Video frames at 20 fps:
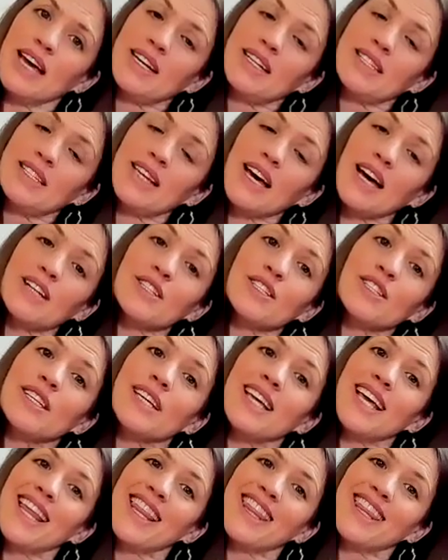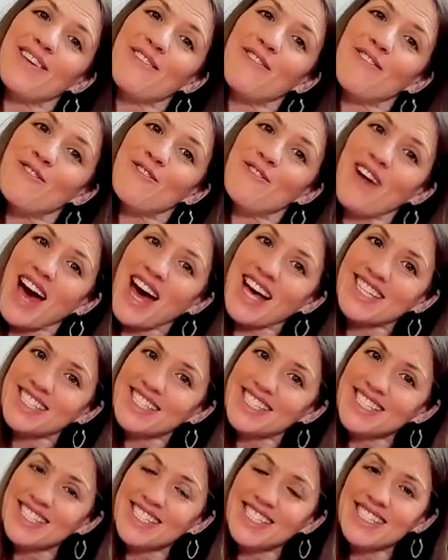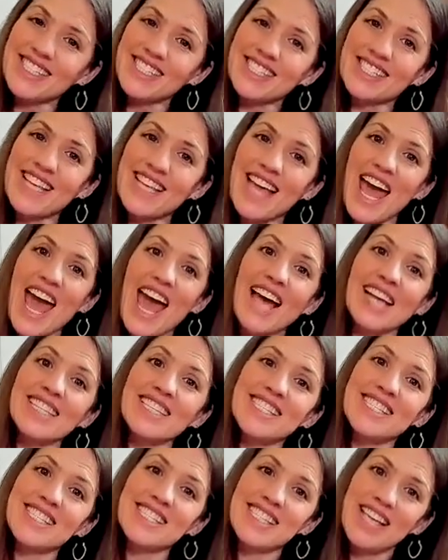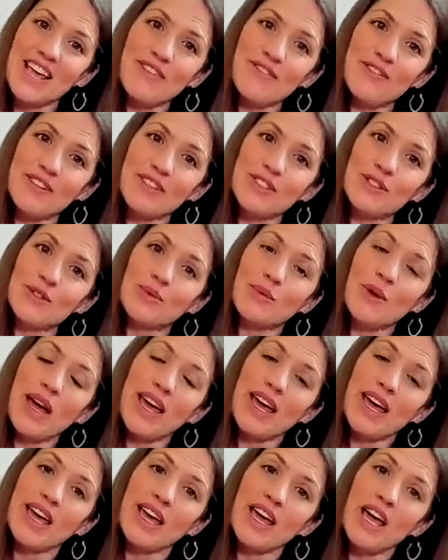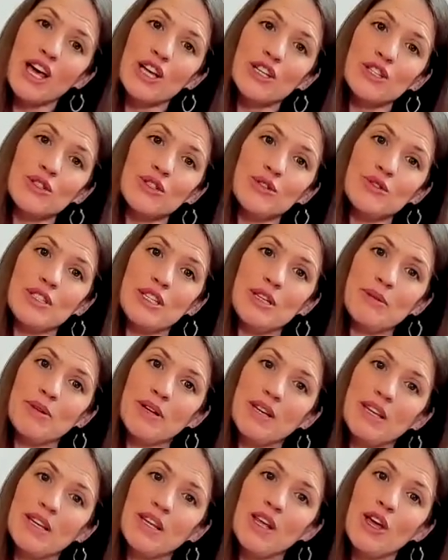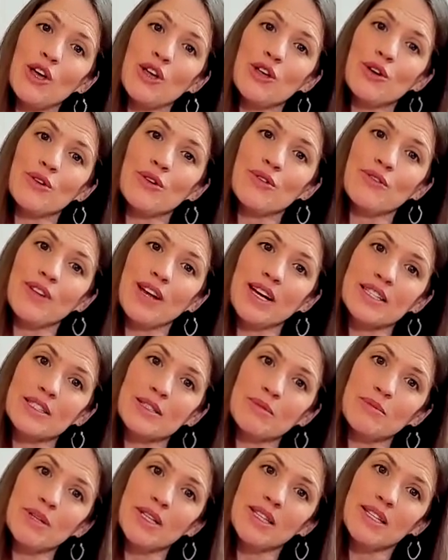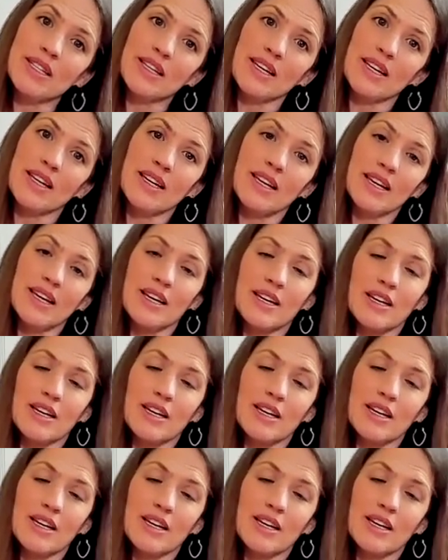And it's actually the fastest and safest way to deepen your flexibility.